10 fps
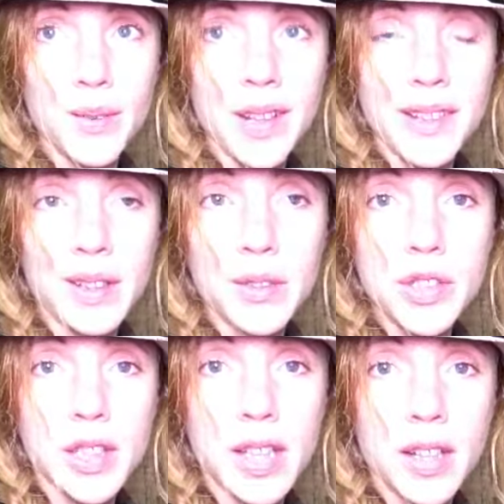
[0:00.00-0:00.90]
a
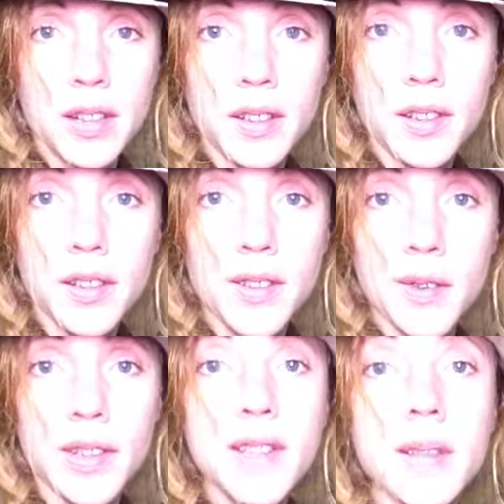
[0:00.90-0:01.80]
resolution here.
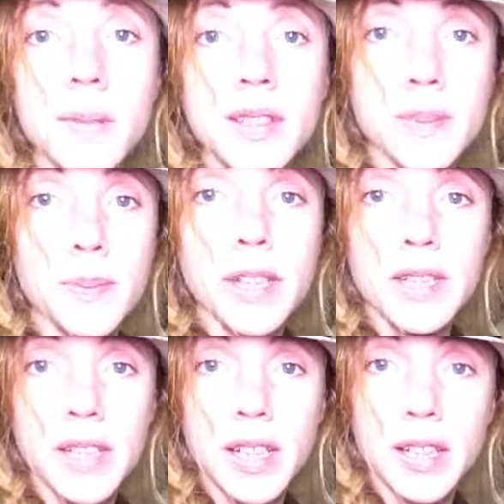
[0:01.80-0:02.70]
There's only so much
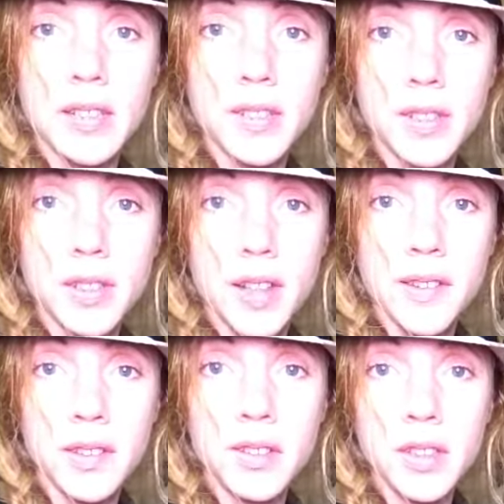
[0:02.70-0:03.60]
spinach I can
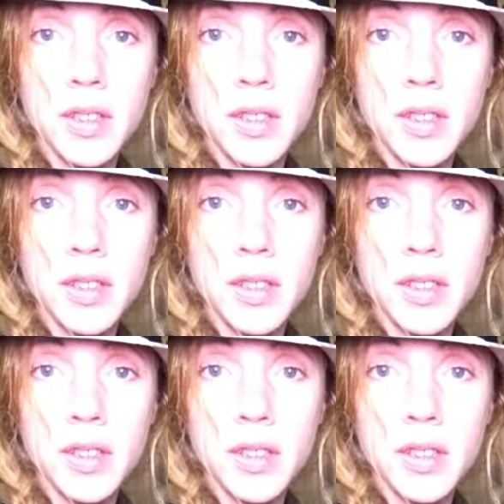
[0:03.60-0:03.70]
guzzle.